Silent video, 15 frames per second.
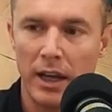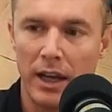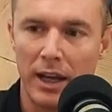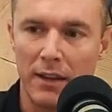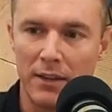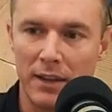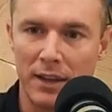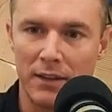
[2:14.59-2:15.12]

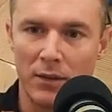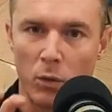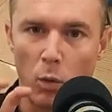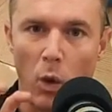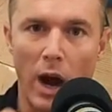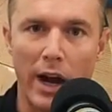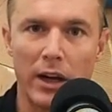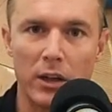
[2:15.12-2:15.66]
and then the
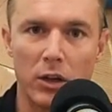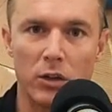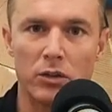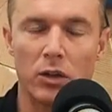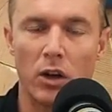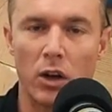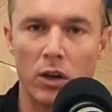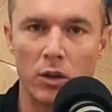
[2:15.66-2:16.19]
wire goes
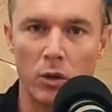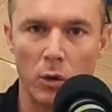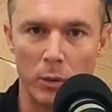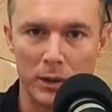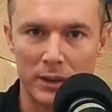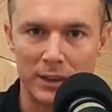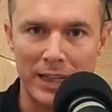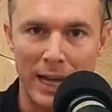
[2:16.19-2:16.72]
on, or
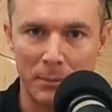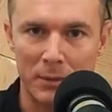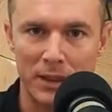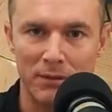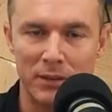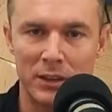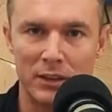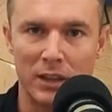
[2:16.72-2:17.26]
we snap the
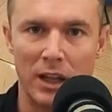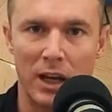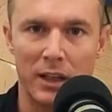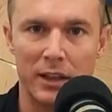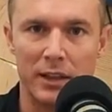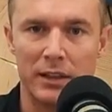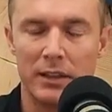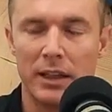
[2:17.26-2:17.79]

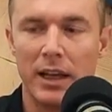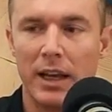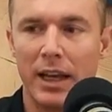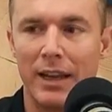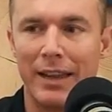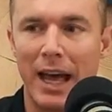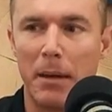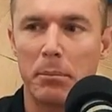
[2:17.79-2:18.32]
Invisalign in,
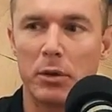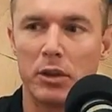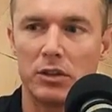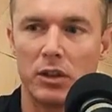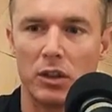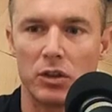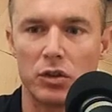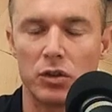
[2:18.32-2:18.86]
and that puts
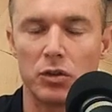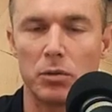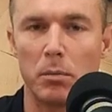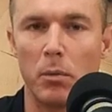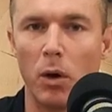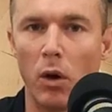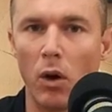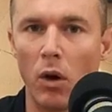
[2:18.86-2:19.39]
a
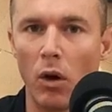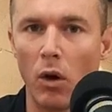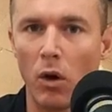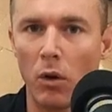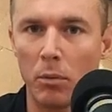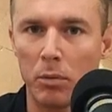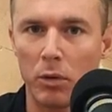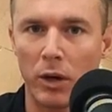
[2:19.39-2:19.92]

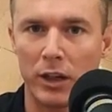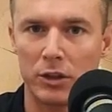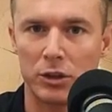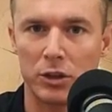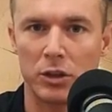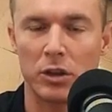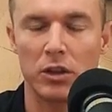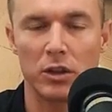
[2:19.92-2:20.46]
small
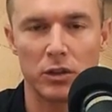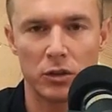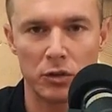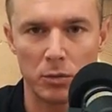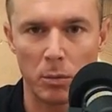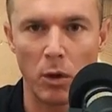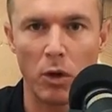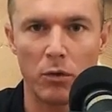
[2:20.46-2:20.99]
pressure,
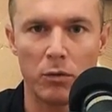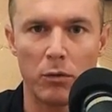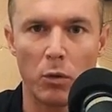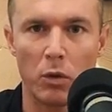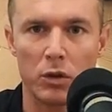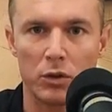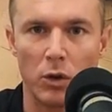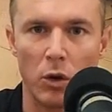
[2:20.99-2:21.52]
small
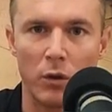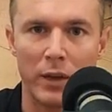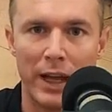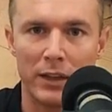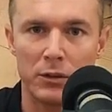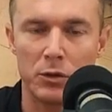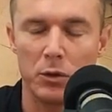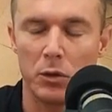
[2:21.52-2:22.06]
force on
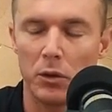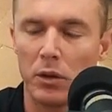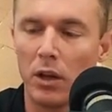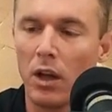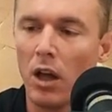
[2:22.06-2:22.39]
that tooth.